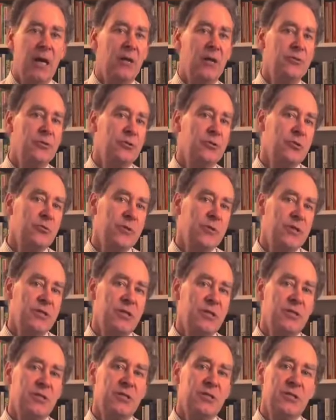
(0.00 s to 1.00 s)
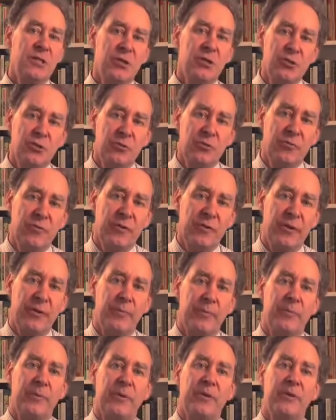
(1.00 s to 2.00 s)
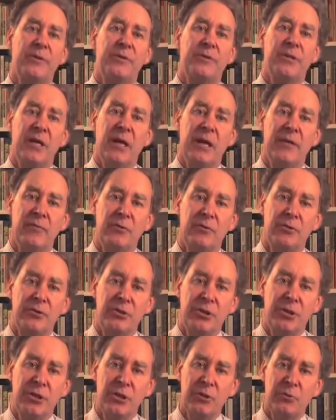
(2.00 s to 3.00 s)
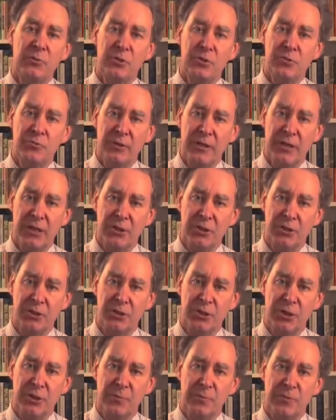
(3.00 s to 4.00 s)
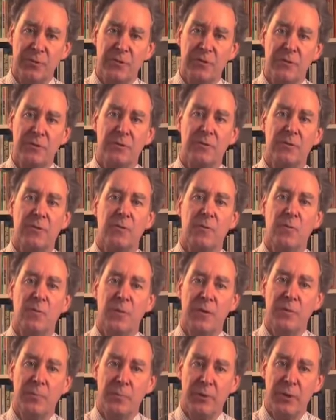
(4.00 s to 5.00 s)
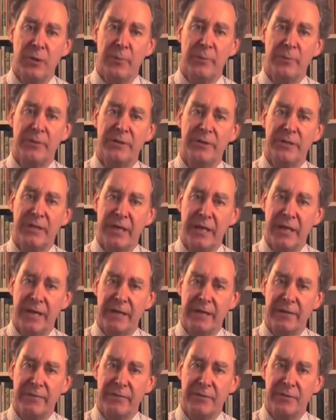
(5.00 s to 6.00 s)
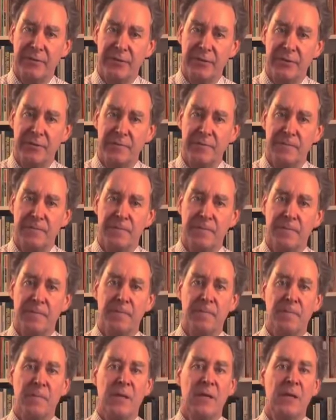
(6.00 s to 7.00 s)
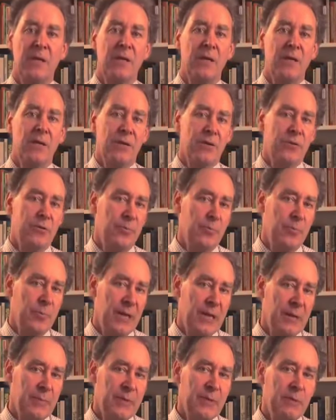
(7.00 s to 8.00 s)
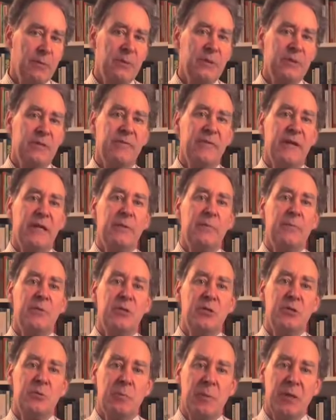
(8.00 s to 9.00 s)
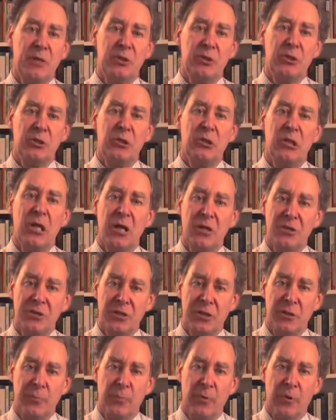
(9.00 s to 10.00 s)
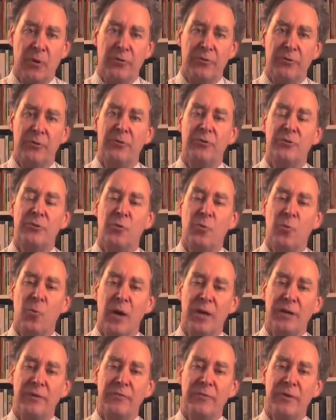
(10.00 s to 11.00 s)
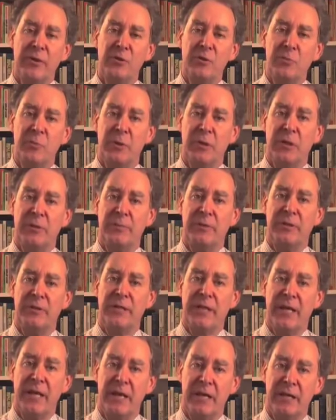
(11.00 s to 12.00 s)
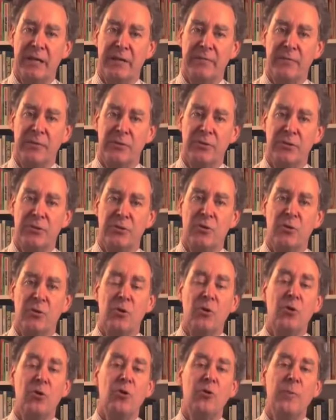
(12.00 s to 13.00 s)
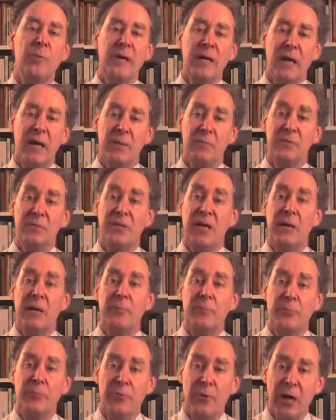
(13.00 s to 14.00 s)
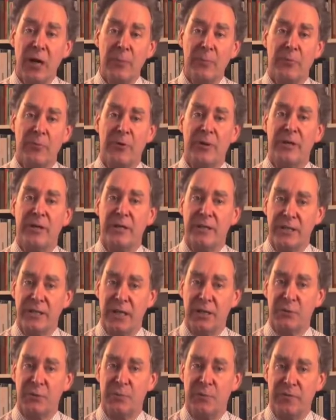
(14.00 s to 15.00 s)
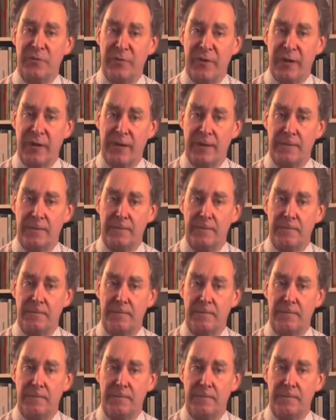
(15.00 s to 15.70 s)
and to do this it's essential for them to have continuous relationships with permanent caregivers. The baby will develop a special lasting bond to one of those permanent caregivers, who becomes their primary attachment figure,